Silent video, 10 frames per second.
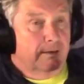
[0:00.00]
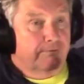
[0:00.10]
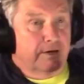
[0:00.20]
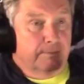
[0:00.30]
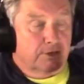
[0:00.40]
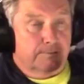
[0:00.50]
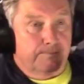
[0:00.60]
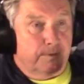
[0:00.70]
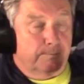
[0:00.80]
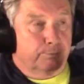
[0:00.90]
very much
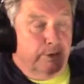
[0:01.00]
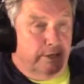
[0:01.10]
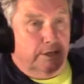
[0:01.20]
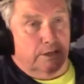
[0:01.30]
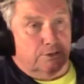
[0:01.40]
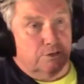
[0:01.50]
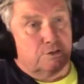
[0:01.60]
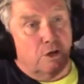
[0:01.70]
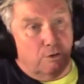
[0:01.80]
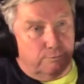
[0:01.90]

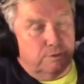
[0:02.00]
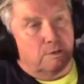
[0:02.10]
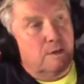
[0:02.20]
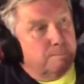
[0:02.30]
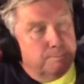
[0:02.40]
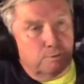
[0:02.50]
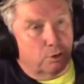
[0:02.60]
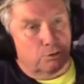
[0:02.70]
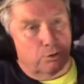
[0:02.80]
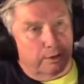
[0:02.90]
precursors of, people who've
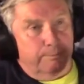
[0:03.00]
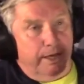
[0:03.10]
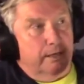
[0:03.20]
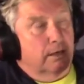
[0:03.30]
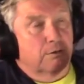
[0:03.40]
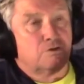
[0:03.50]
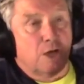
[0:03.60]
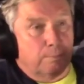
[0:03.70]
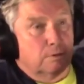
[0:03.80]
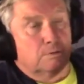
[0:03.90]
got chronic pain are
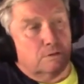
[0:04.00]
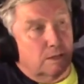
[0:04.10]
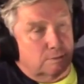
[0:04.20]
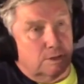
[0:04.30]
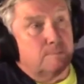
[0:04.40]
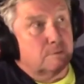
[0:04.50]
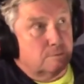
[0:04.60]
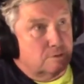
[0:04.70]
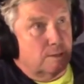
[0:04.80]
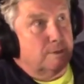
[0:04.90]

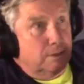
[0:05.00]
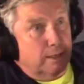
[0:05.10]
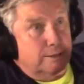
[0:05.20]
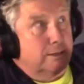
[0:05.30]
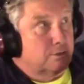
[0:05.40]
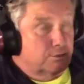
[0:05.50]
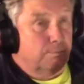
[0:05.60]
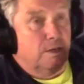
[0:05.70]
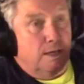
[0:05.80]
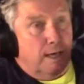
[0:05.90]
doubly likely
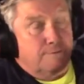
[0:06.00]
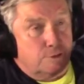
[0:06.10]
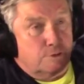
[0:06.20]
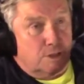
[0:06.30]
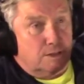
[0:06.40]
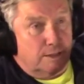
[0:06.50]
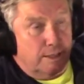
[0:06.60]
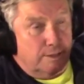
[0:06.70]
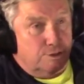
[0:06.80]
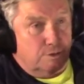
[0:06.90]
to have suicidal
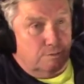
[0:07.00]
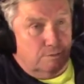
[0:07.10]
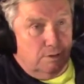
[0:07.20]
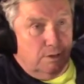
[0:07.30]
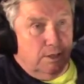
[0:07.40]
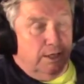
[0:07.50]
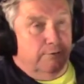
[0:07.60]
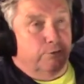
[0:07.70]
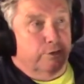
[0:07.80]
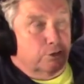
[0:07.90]
ideation.
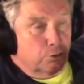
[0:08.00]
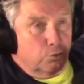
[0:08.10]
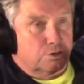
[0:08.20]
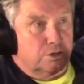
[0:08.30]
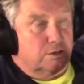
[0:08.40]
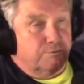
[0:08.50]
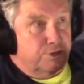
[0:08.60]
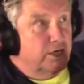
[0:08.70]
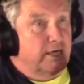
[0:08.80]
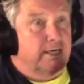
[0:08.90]
If you're exhausted,
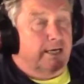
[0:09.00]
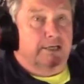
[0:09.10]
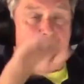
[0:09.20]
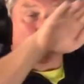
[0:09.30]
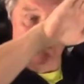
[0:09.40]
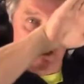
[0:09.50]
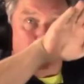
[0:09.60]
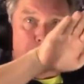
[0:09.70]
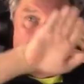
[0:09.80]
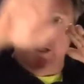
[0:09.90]
fatigue is
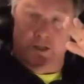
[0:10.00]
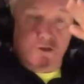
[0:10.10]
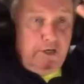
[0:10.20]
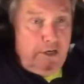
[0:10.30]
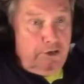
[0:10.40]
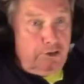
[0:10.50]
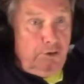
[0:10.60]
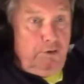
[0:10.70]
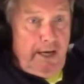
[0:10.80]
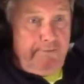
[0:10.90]
directly related
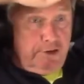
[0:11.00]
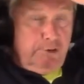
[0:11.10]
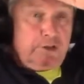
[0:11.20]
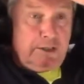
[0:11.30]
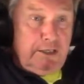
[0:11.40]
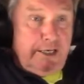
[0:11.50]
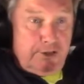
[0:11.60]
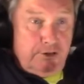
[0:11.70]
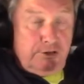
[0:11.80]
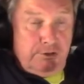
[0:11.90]
to having suicidal
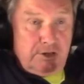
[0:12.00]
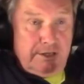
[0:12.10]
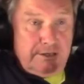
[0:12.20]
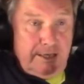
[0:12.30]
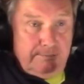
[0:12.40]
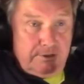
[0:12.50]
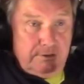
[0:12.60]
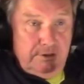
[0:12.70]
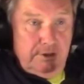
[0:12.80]
ideation and suicide attempts.